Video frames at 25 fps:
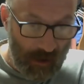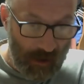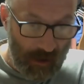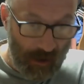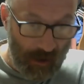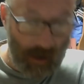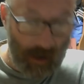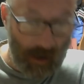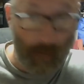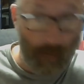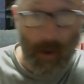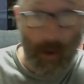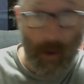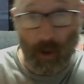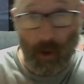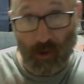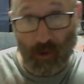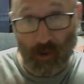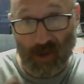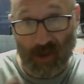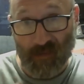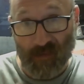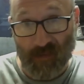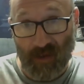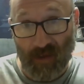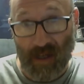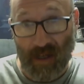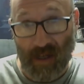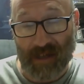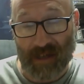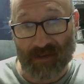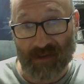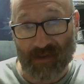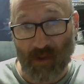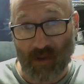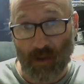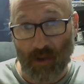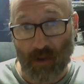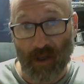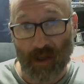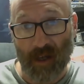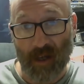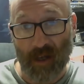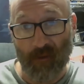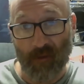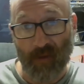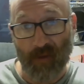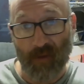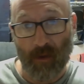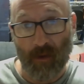Apologies for last night.
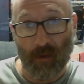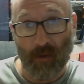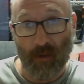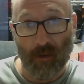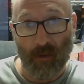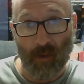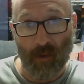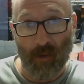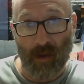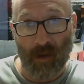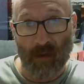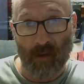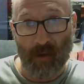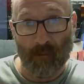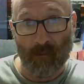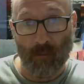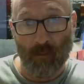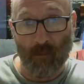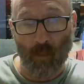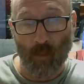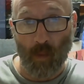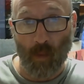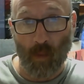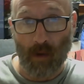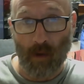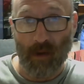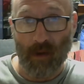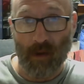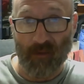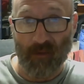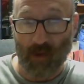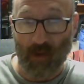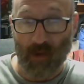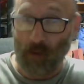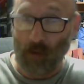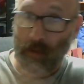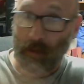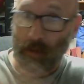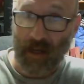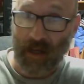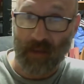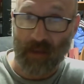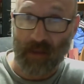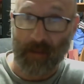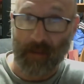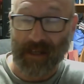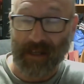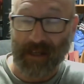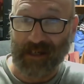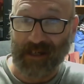If you're not part of
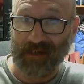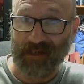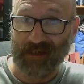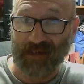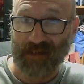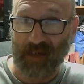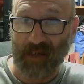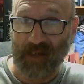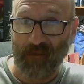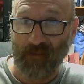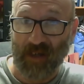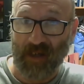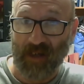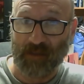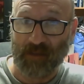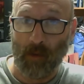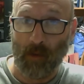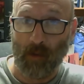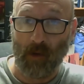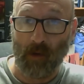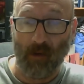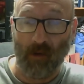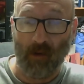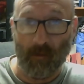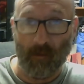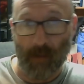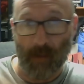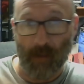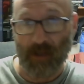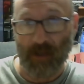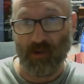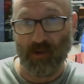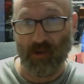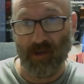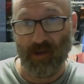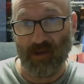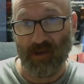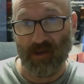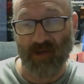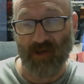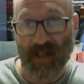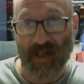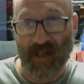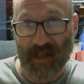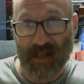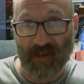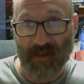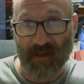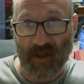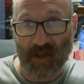the Backyard Tech Facebook group, make sure you
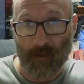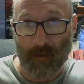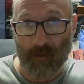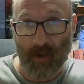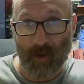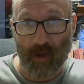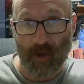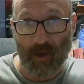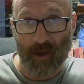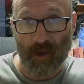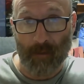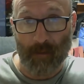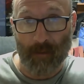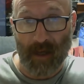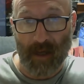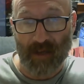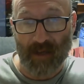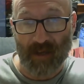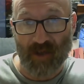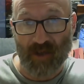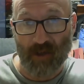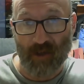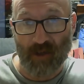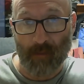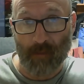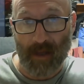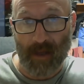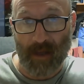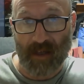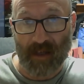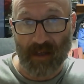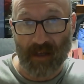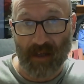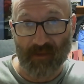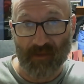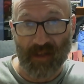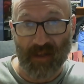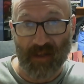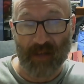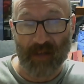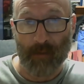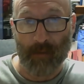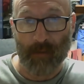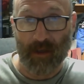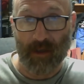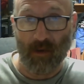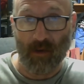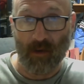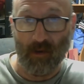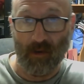check out the community page here at Backyard Tech,
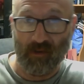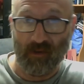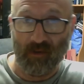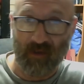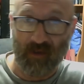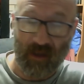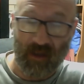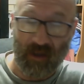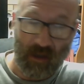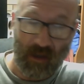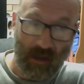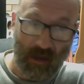because